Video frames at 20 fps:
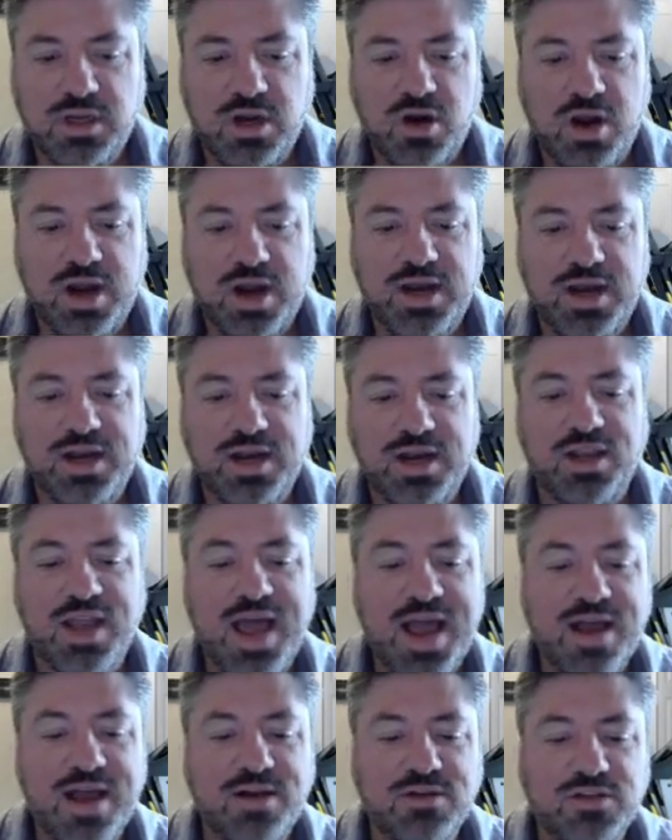All right, it
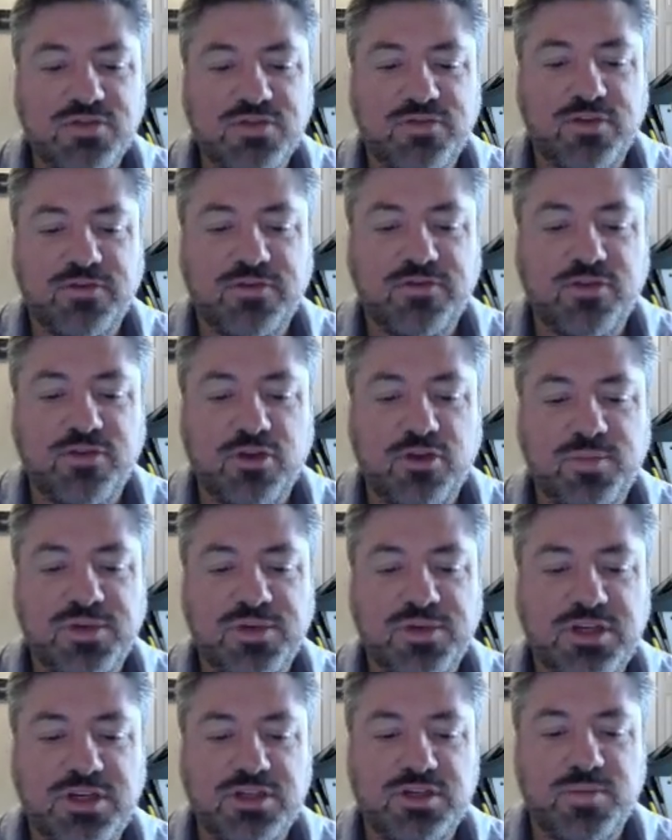allows for full
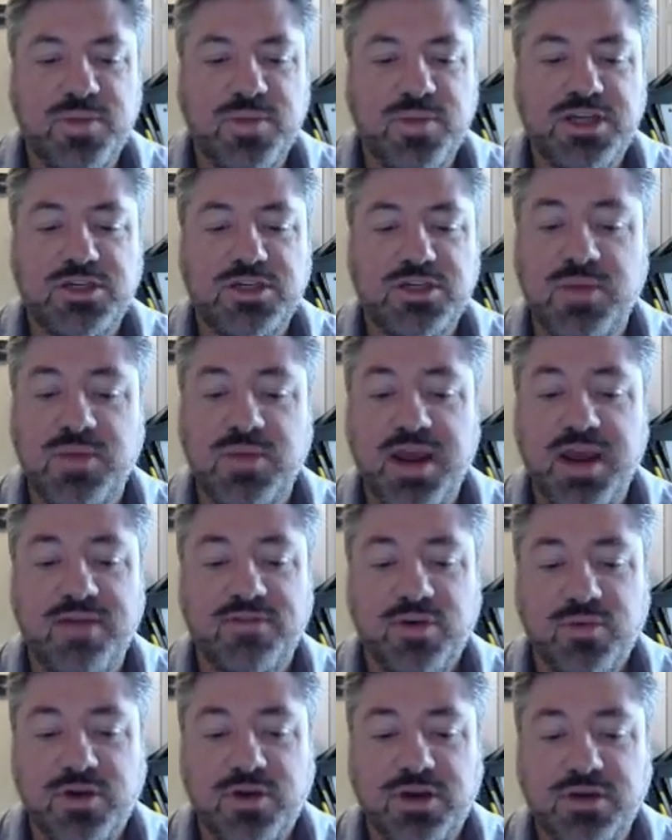participation by
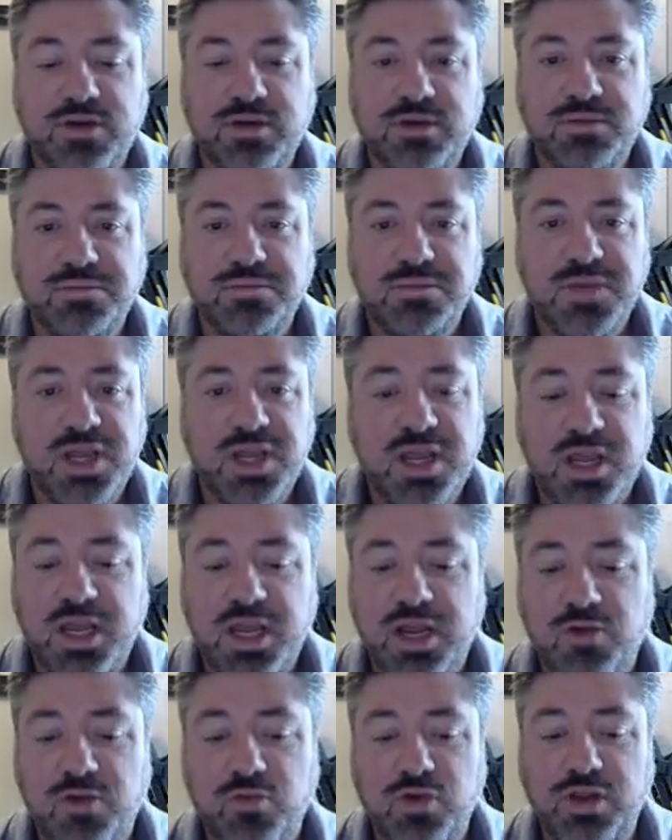everyone.
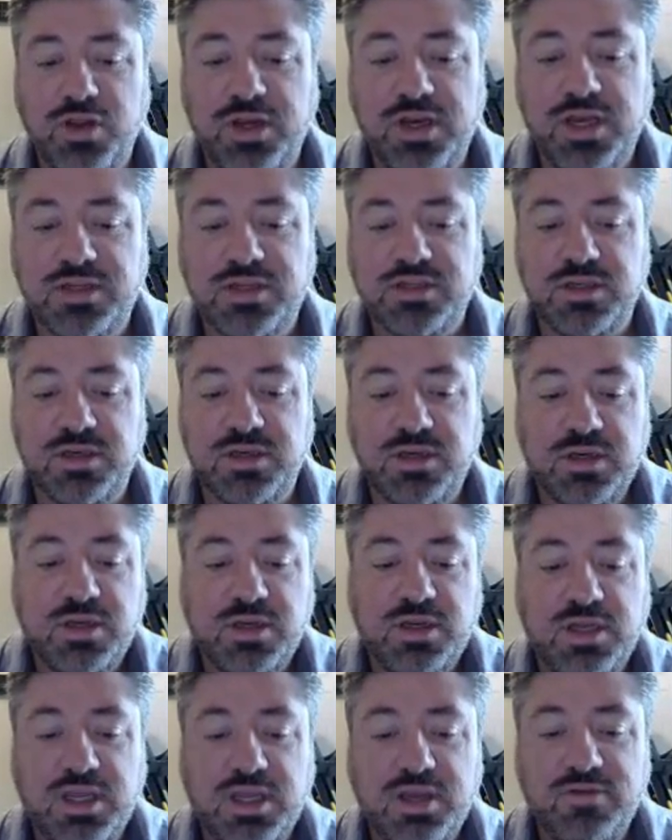It really doesn't
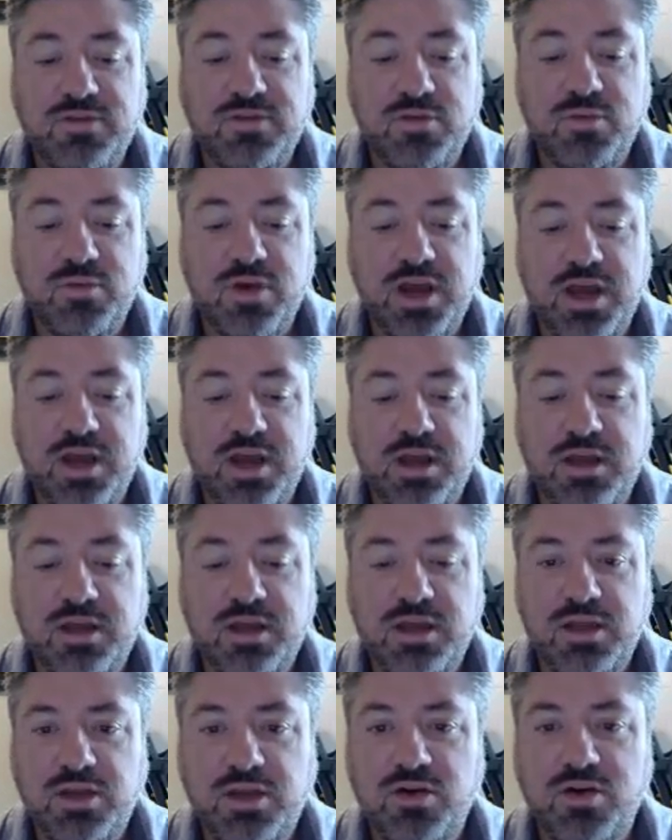give you,
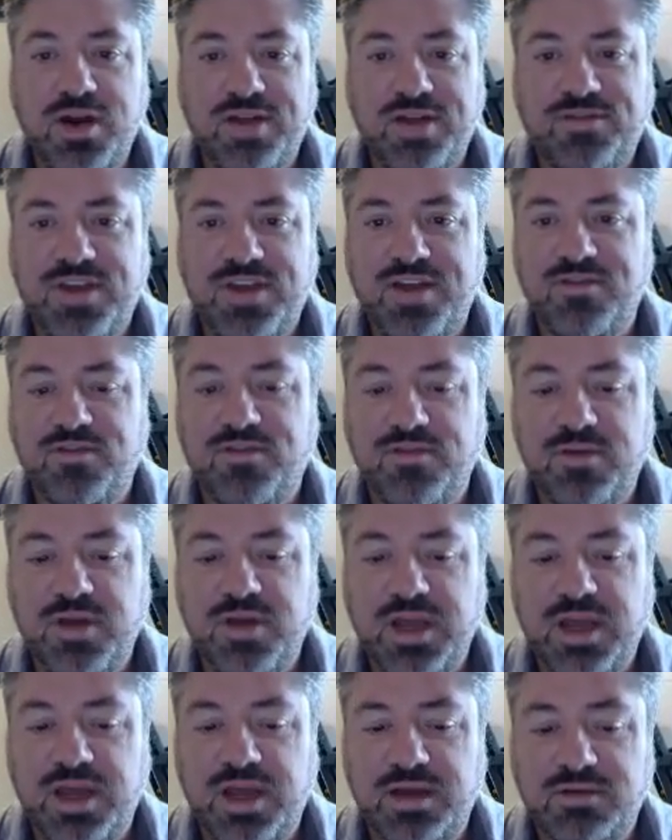you don't have to have
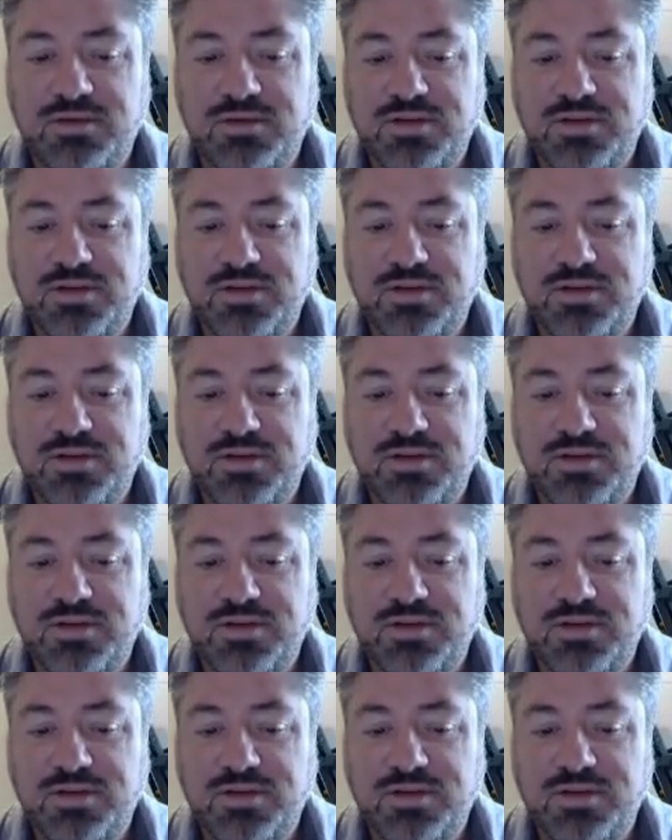a